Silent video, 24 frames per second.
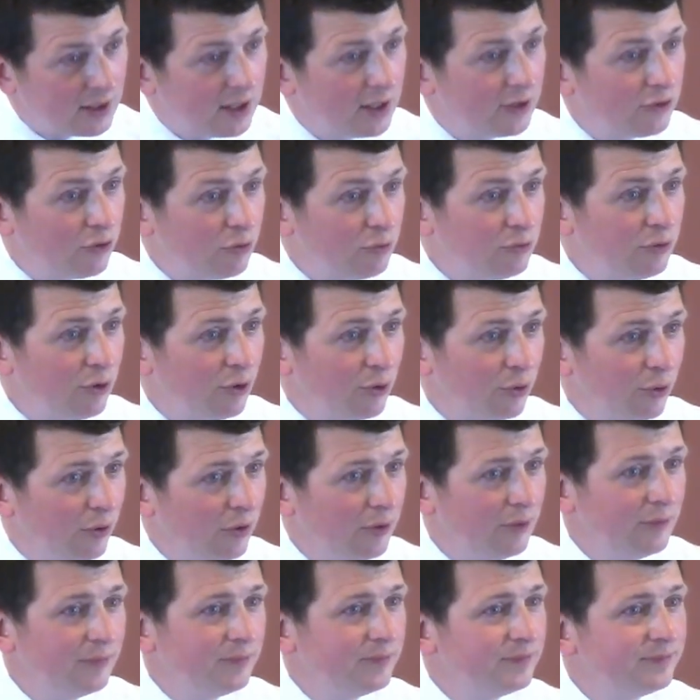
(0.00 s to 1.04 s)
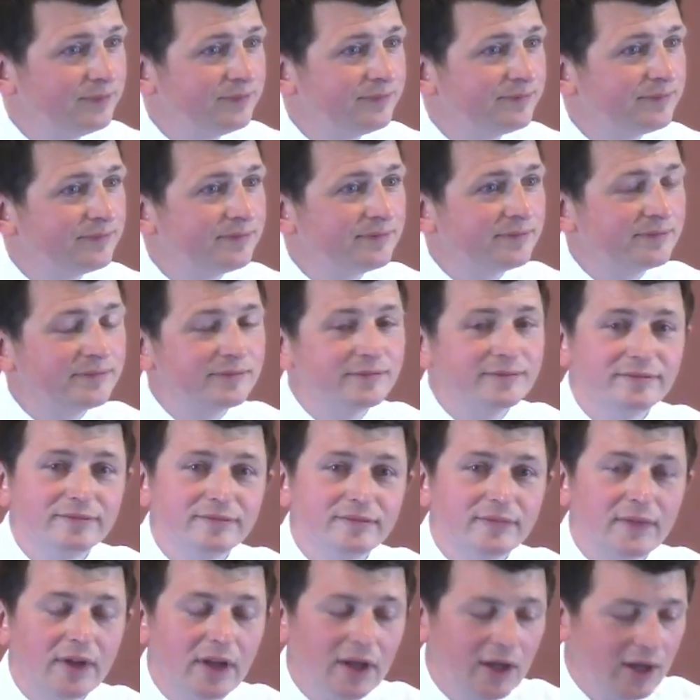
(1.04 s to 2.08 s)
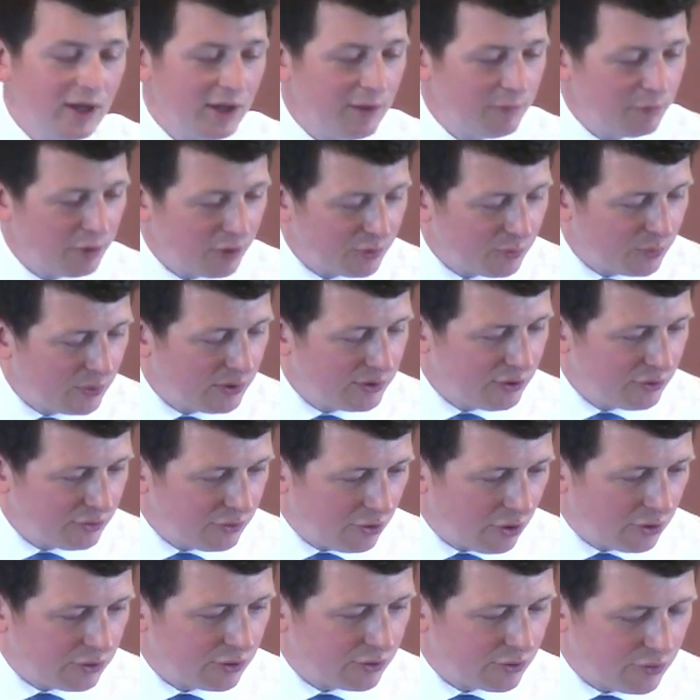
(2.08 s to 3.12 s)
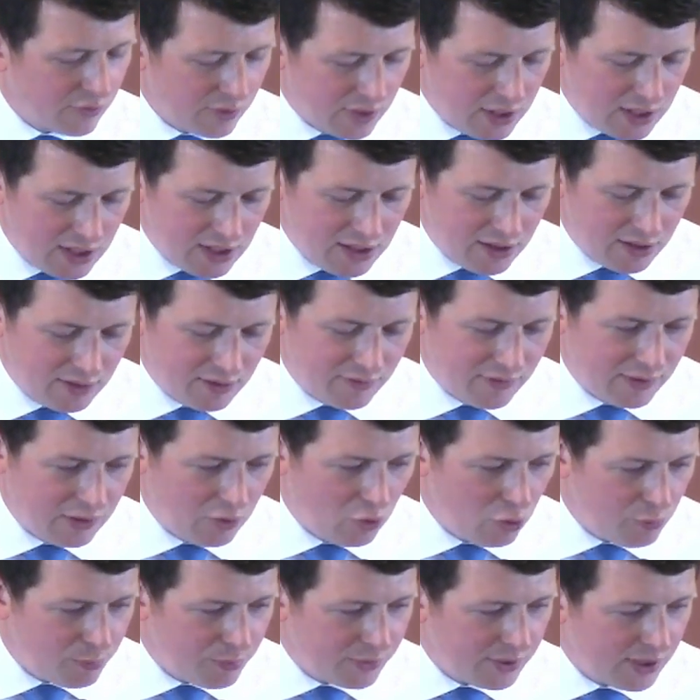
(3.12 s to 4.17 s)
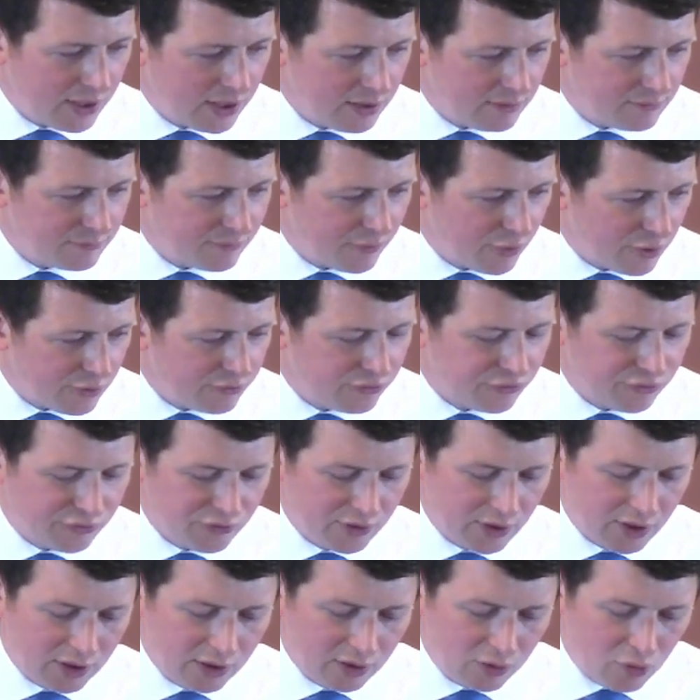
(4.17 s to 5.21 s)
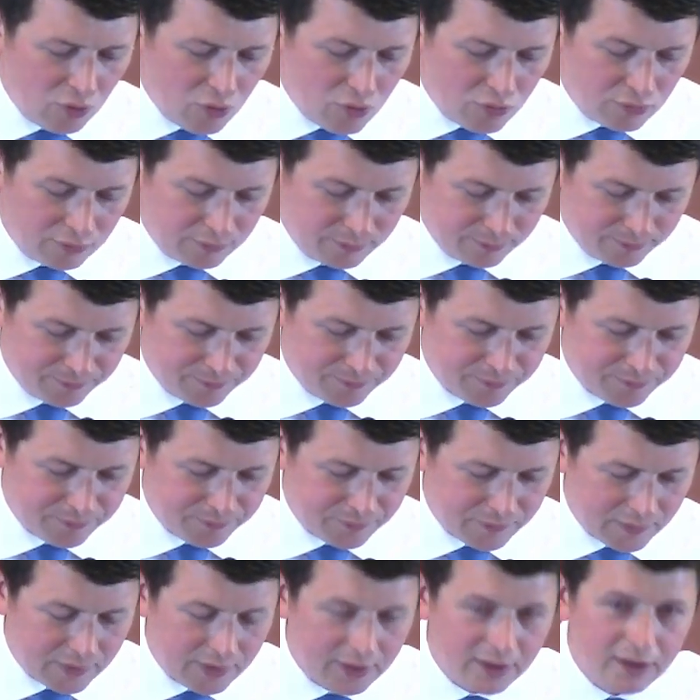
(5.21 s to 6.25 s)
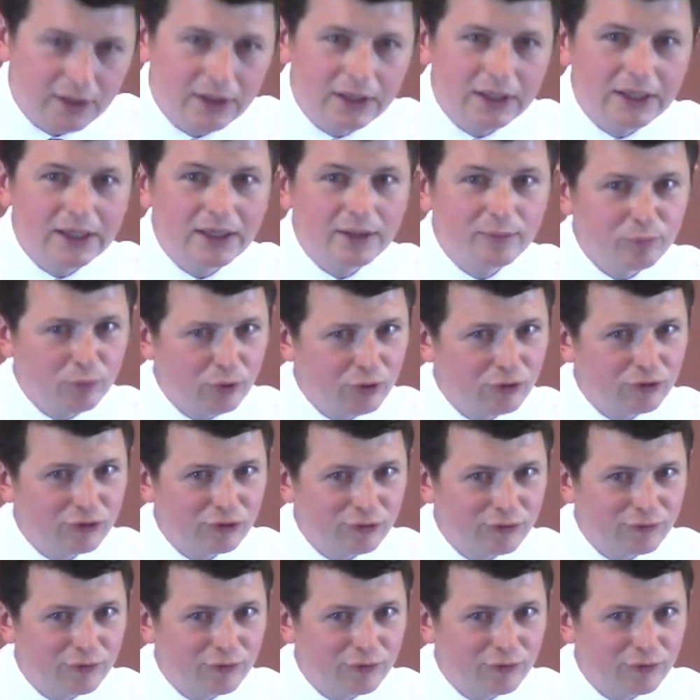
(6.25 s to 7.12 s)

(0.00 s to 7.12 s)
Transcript: I don't know. But will you not agree, the opening verse alone puts